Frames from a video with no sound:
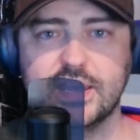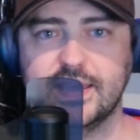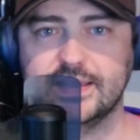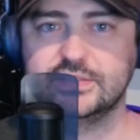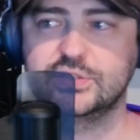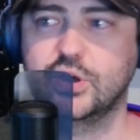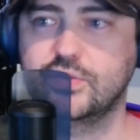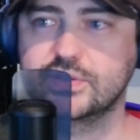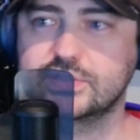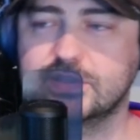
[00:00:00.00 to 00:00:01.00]
And so
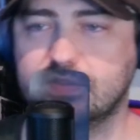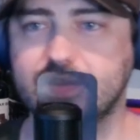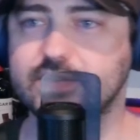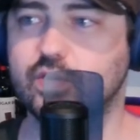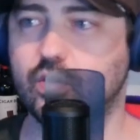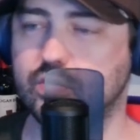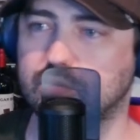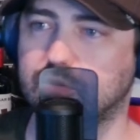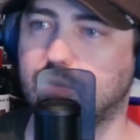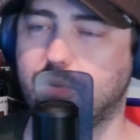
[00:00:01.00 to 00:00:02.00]
this
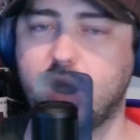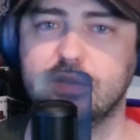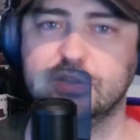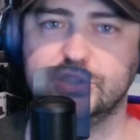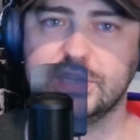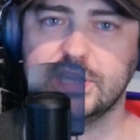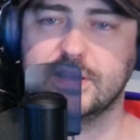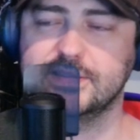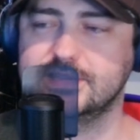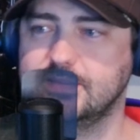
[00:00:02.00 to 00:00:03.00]
whole
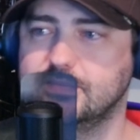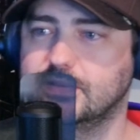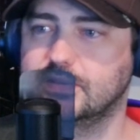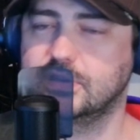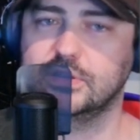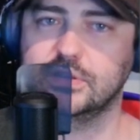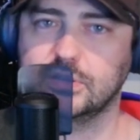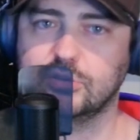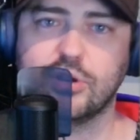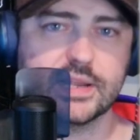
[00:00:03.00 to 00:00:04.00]
apology seemed a little
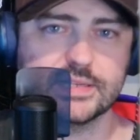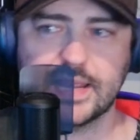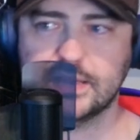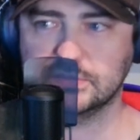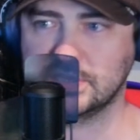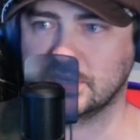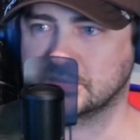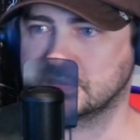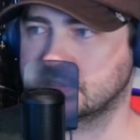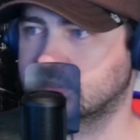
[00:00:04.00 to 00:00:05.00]
crocodile
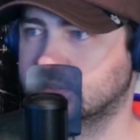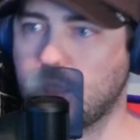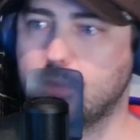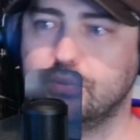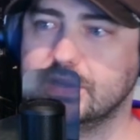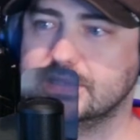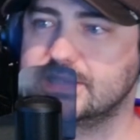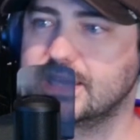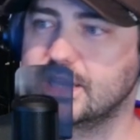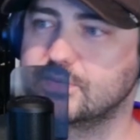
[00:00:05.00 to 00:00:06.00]
tears. Britton
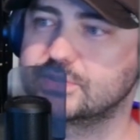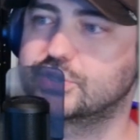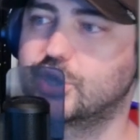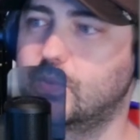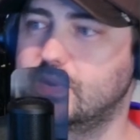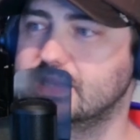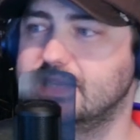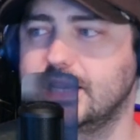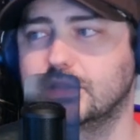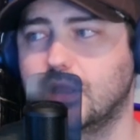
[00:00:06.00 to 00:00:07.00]
said he was determined to
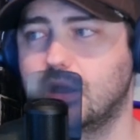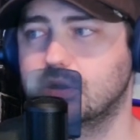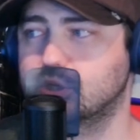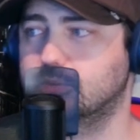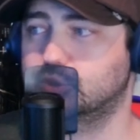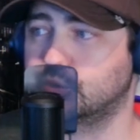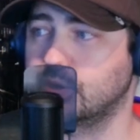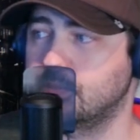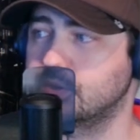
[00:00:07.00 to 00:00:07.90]
seek long-term treatment